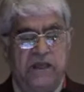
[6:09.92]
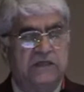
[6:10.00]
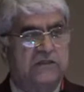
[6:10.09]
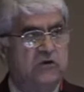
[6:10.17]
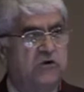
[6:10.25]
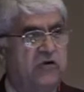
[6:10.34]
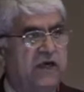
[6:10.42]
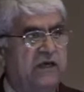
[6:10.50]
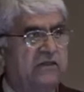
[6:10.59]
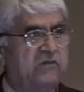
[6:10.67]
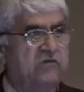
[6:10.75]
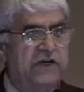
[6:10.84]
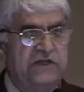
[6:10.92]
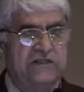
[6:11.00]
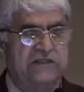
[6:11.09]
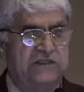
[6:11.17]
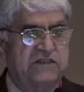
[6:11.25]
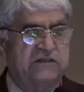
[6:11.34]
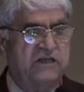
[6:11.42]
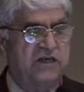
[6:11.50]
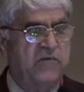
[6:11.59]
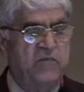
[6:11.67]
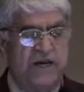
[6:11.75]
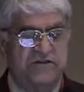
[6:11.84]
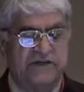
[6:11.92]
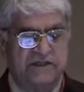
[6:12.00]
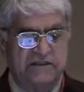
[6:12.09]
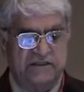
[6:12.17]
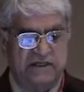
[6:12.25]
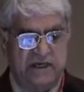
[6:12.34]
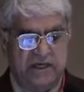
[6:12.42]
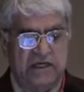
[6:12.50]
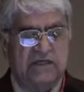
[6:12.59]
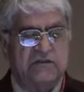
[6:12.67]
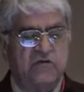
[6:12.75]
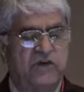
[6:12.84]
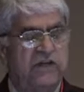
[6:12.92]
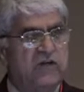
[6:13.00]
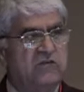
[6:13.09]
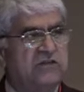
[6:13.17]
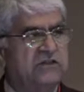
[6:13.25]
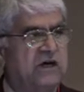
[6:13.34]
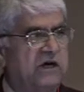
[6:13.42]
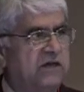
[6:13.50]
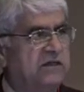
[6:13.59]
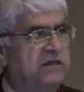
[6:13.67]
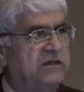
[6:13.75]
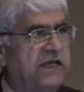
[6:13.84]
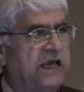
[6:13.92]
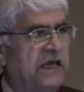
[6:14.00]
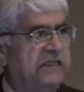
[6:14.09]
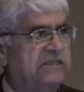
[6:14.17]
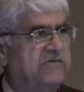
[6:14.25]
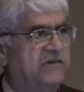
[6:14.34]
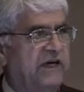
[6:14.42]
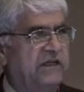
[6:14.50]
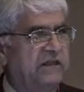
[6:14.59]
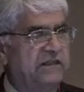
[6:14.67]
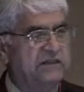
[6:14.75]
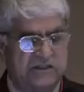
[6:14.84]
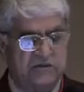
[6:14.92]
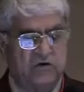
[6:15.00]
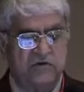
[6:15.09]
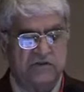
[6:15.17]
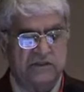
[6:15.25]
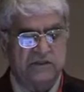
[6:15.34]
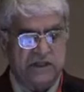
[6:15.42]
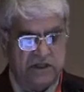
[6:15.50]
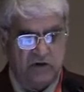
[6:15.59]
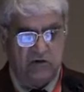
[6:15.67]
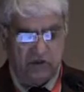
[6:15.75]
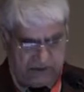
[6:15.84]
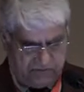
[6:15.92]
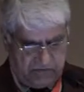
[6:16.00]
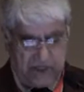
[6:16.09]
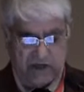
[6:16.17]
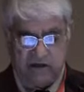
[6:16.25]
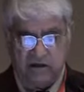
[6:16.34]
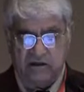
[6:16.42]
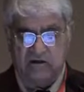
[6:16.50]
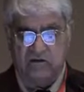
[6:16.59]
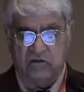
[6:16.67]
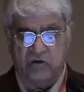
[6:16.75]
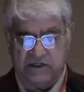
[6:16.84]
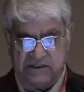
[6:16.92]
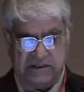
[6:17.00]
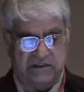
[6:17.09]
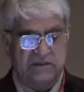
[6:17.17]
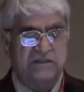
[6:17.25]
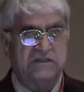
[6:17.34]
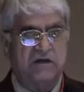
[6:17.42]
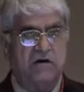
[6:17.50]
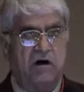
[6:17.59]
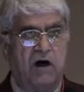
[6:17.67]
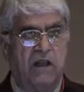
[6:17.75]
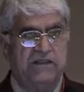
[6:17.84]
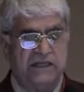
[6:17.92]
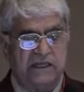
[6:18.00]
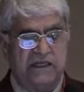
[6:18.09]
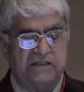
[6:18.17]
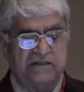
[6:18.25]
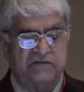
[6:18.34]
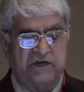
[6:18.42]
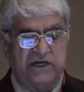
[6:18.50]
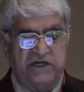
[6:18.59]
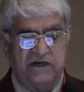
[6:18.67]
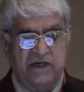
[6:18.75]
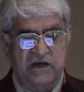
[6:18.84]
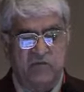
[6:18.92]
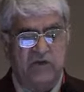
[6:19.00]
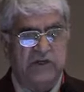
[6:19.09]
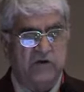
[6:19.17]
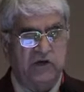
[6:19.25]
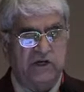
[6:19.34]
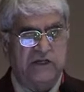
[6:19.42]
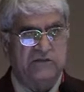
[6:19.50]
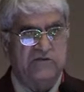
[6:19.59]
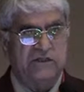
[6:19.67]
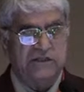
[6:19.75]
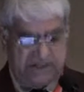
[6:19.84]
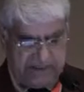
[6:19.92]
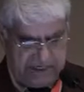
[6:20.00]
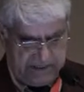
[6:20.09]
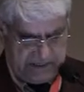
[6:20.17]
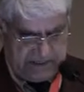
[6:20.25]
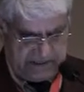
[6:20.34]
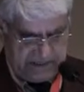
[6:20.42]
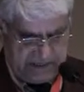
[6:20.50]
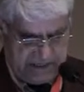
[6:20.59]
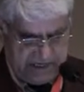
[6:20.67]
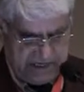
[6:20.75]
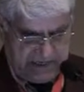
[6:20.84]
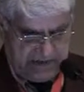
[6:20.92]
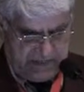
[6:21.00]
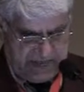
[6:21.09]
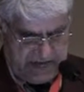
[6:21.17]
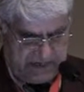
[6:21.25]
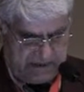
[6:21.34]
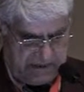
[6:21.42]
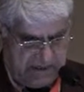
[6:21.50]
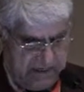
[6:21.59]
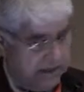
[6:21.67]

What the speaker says: So where is this matrix? So when you start decalcifying these stones, and then you look in there, where is it? These are all decalcified, but you can actually see this, that